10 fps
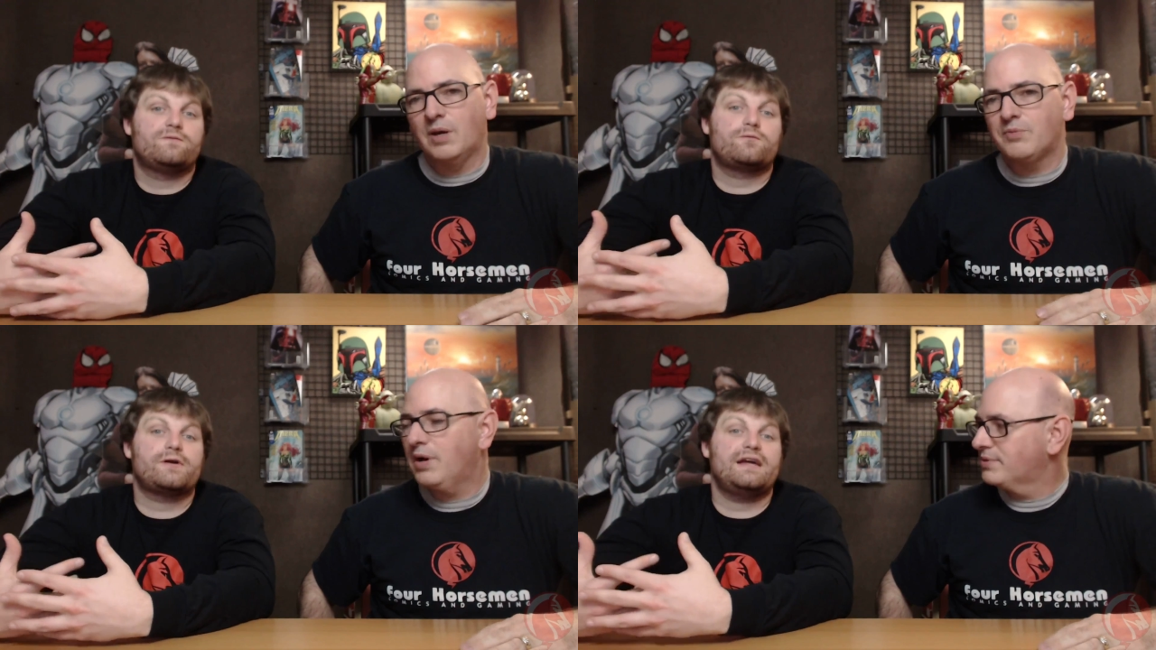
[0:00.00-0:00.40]

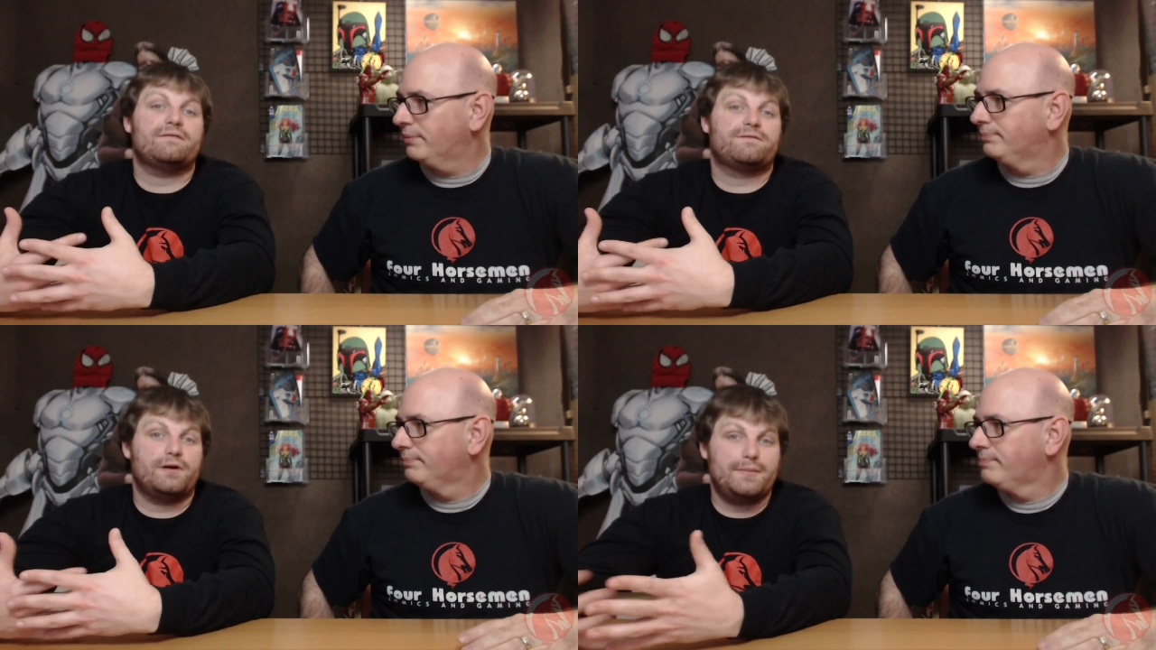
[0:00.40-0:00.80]
Speaker 1: Free
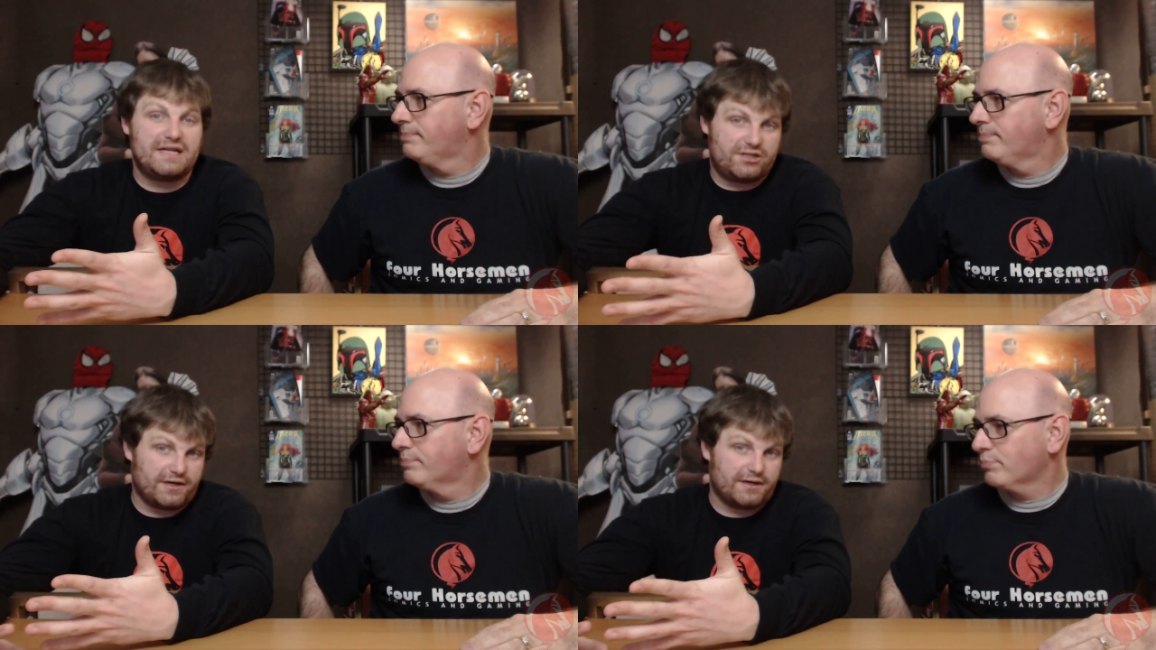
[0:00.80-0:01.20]
free
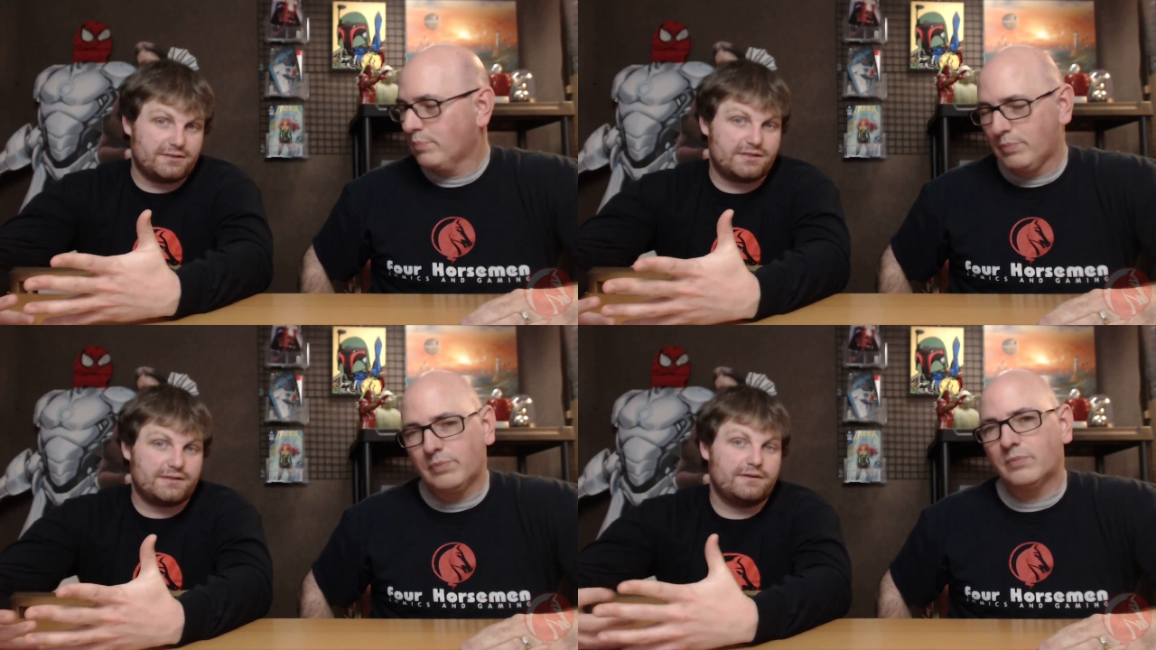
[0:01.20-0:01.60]
Magic
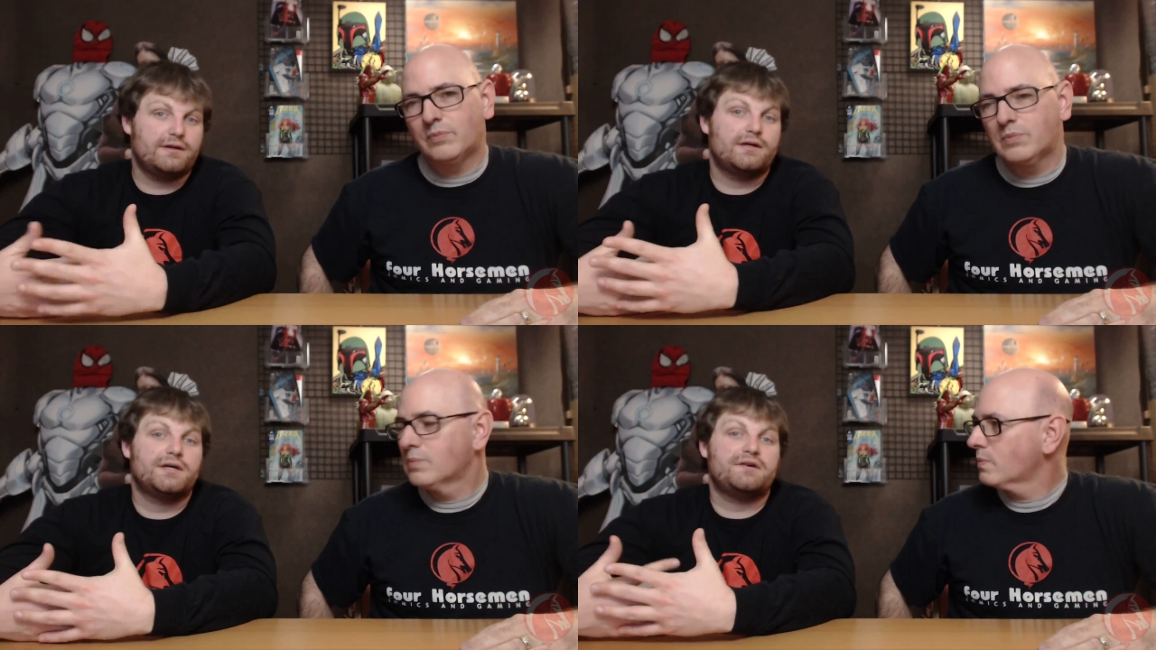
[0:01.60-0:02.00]
cards
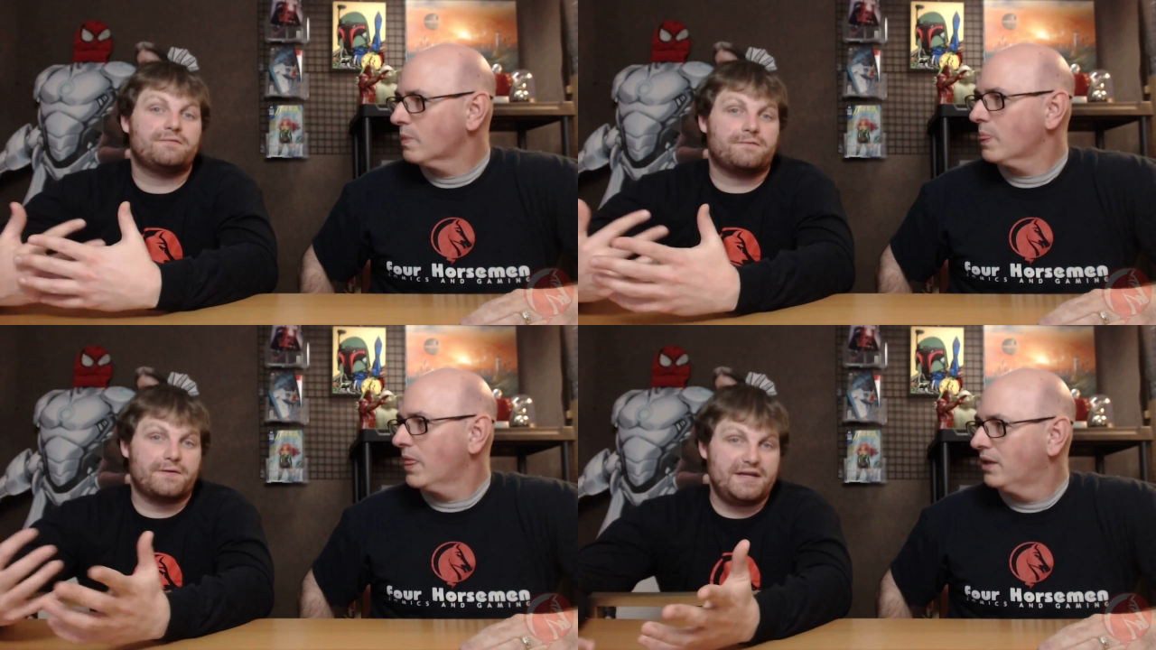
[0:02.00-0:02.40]

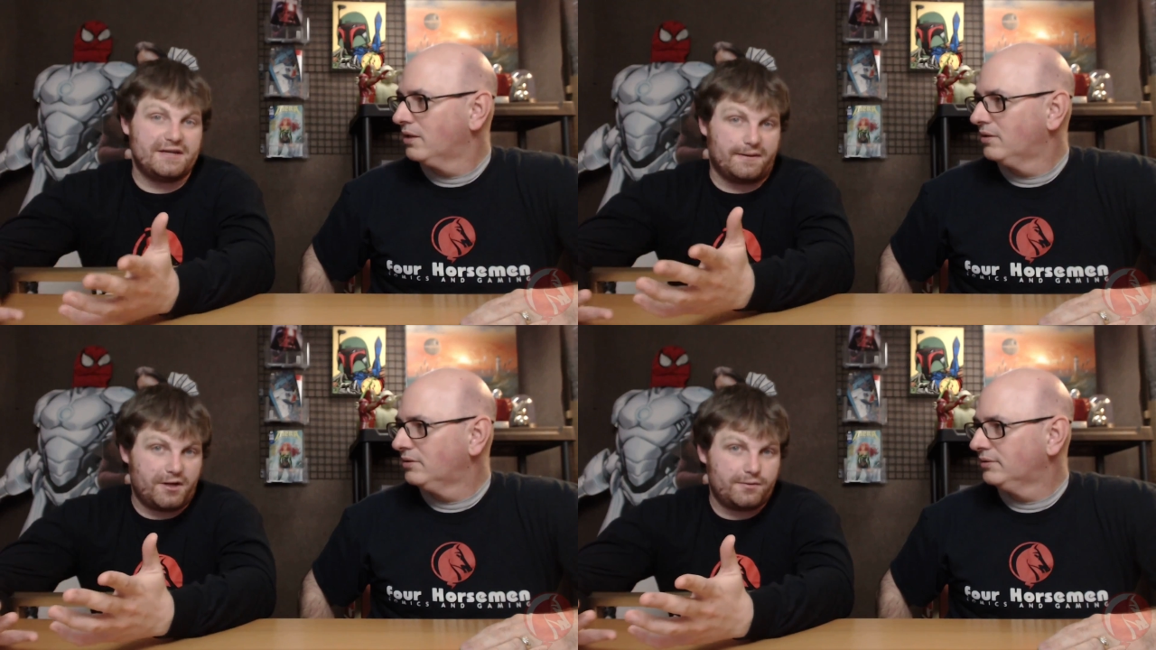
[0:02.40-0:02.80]
free
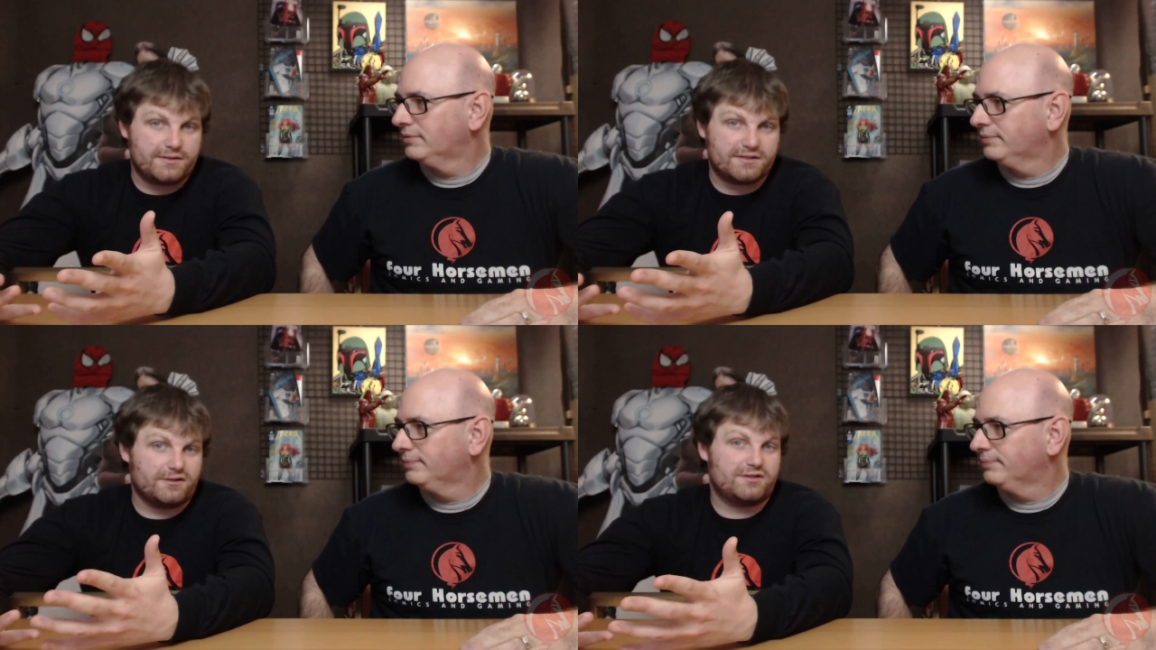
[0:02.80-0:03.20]
demo
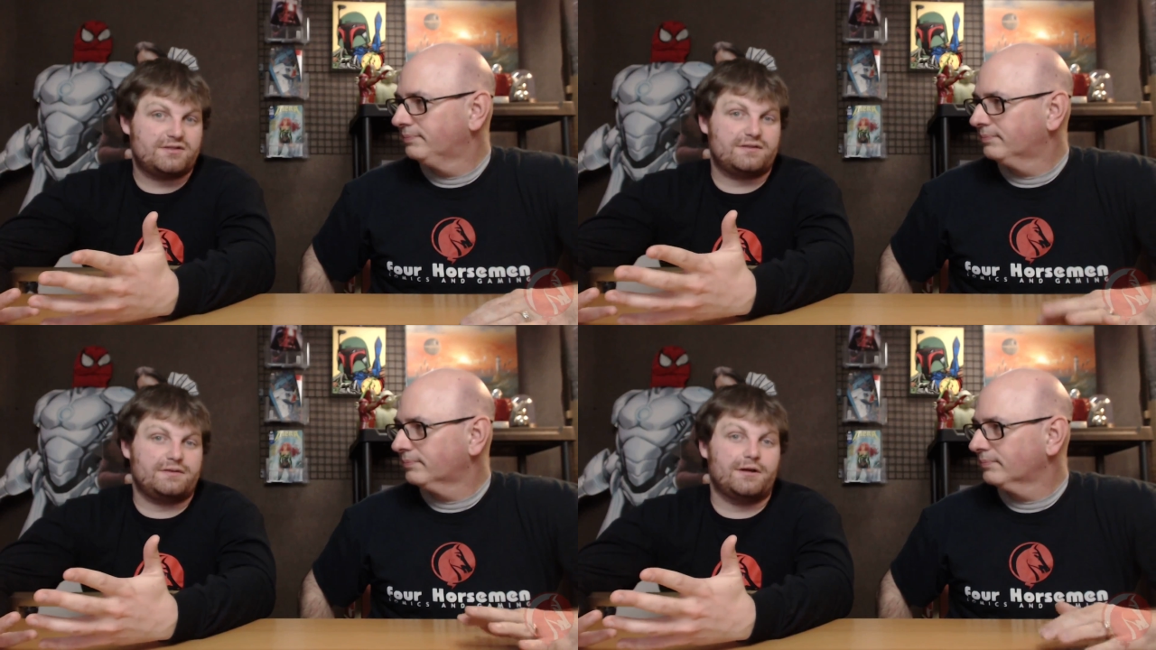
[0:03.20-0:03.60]
as long
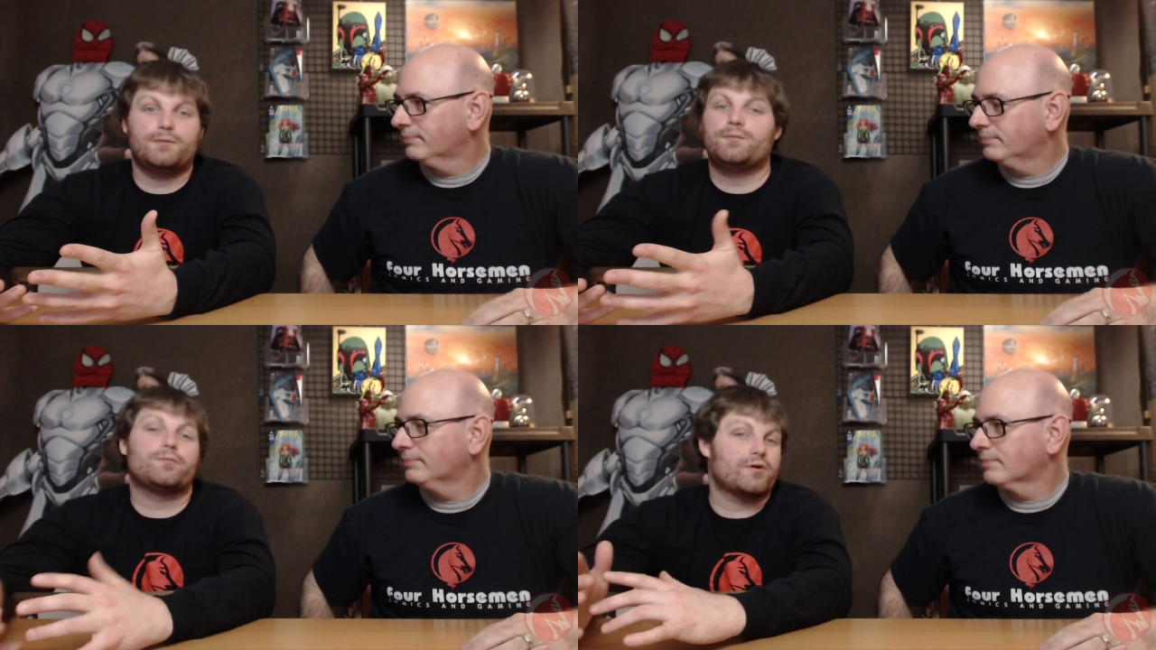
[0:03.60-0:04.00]
as you know